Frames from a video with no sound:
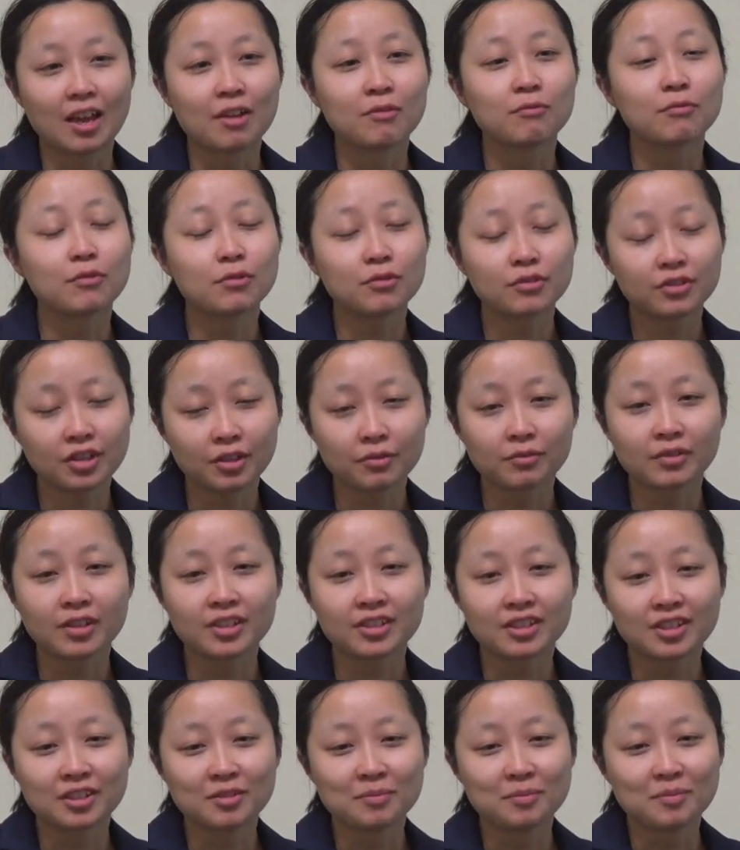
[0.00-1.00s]
Rural
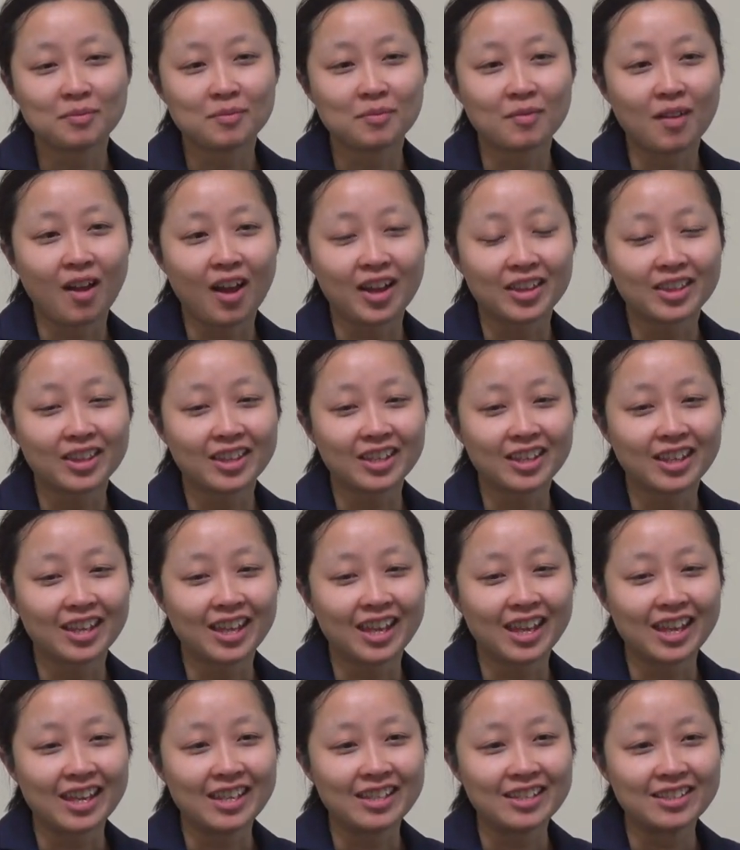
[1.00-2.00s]
journalism, I think,
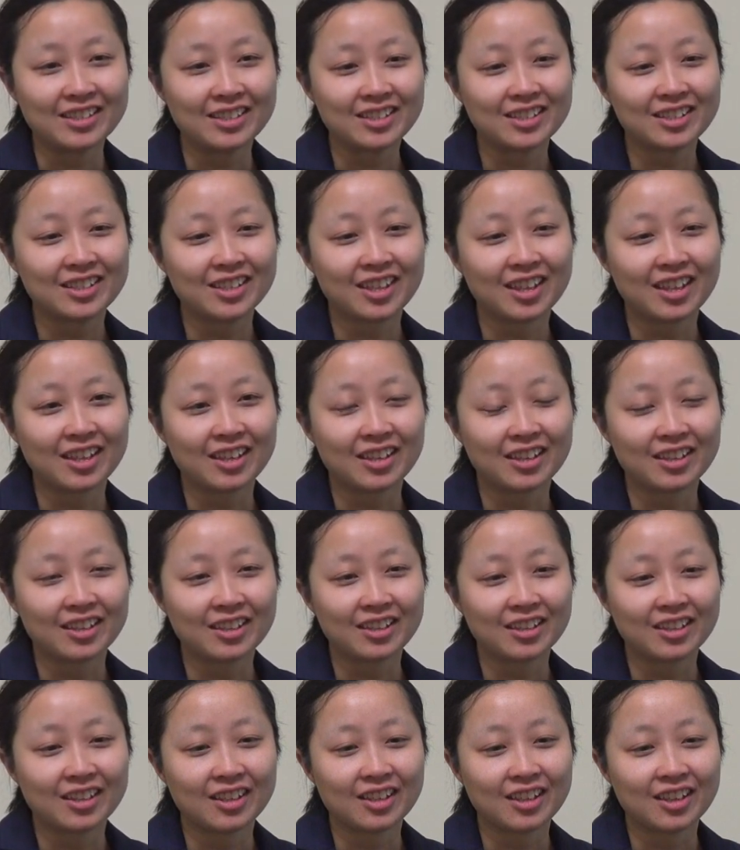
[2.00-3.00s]
is
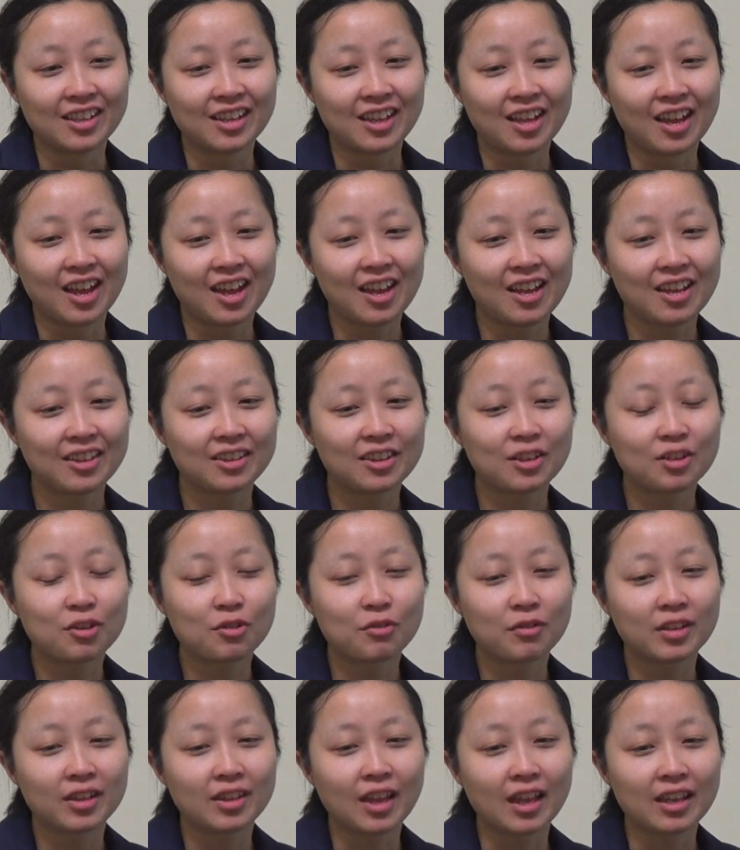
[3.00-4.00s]
the
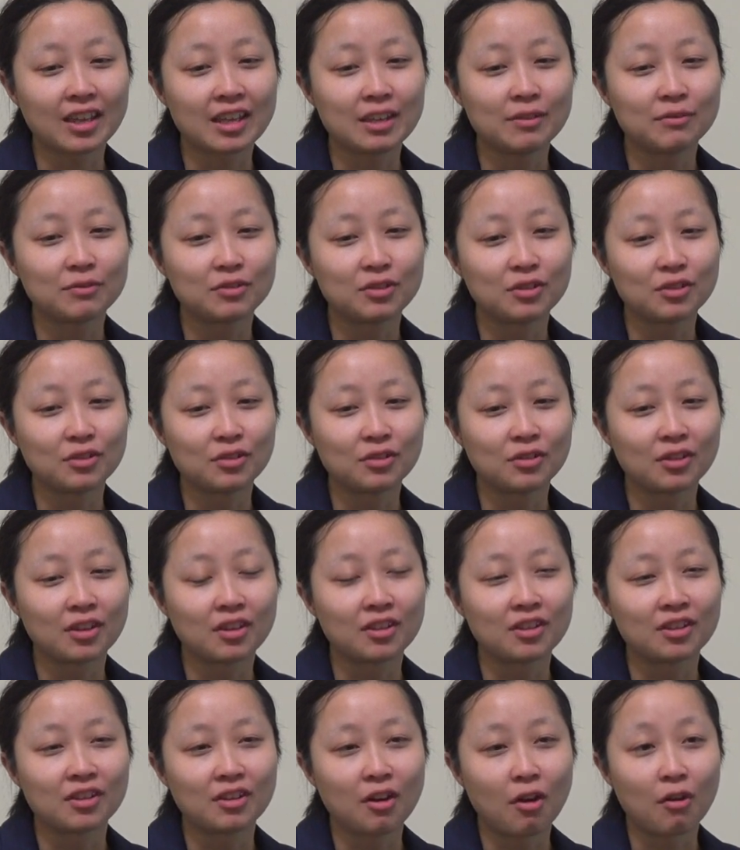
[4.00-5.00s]
career that gives you
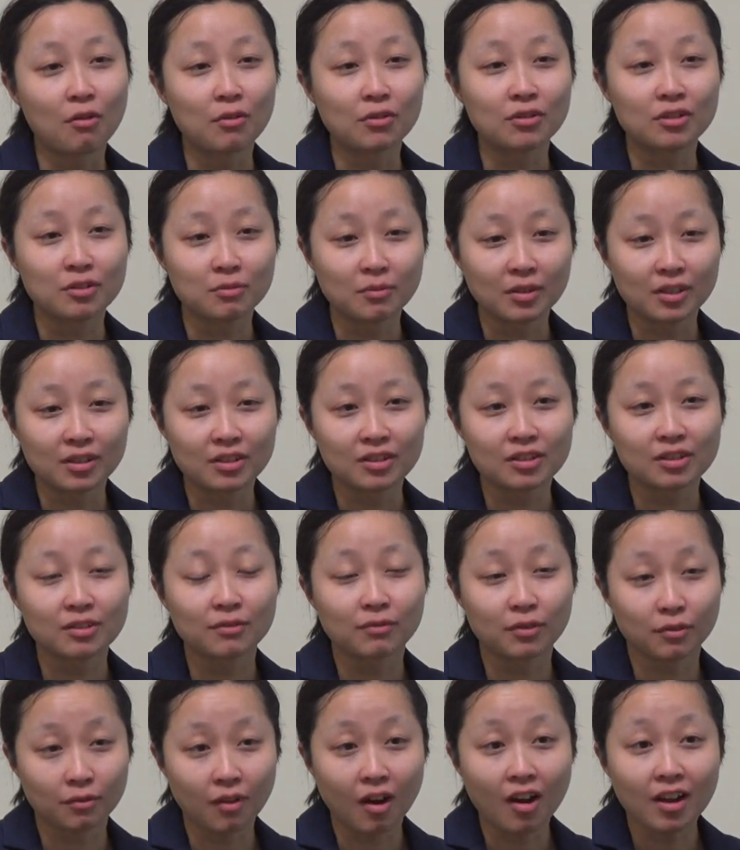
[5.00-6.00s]
the ultimate
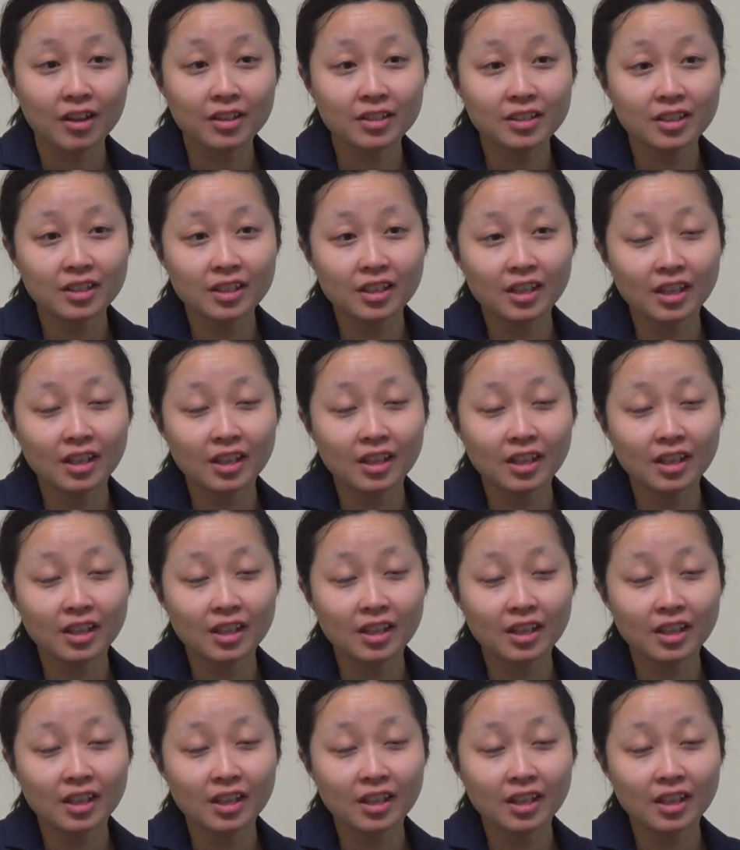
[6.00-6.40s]
variety.